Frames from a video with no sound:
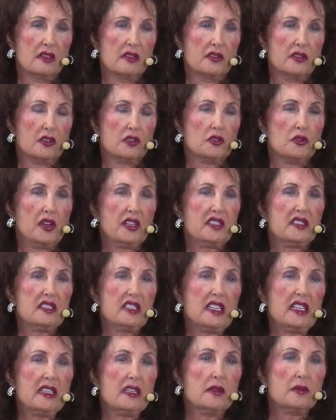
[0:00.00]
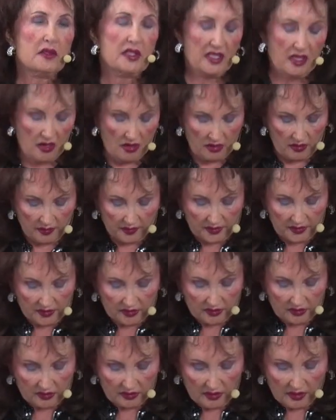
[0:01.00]
They're trusting in themselves,
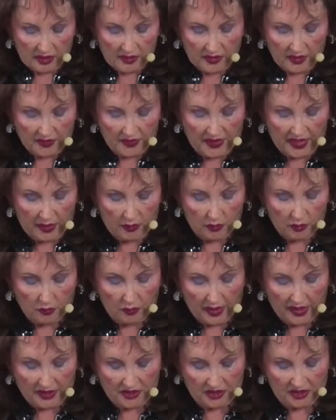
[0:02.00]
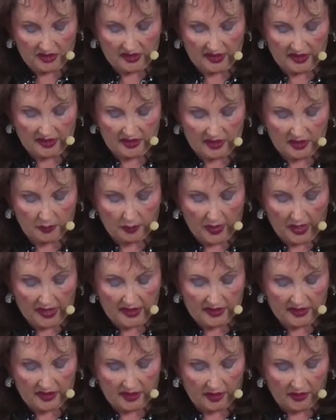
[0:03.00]
that they were righteous and
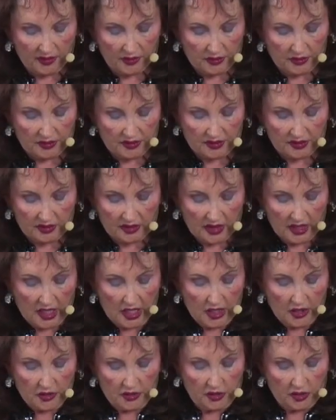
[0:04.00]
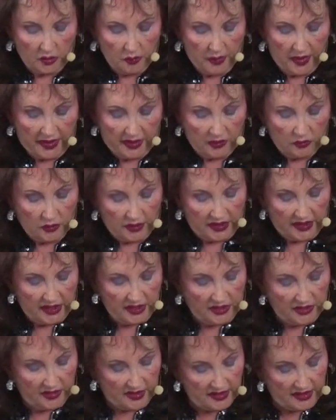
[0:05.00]
despised others. Two men went into the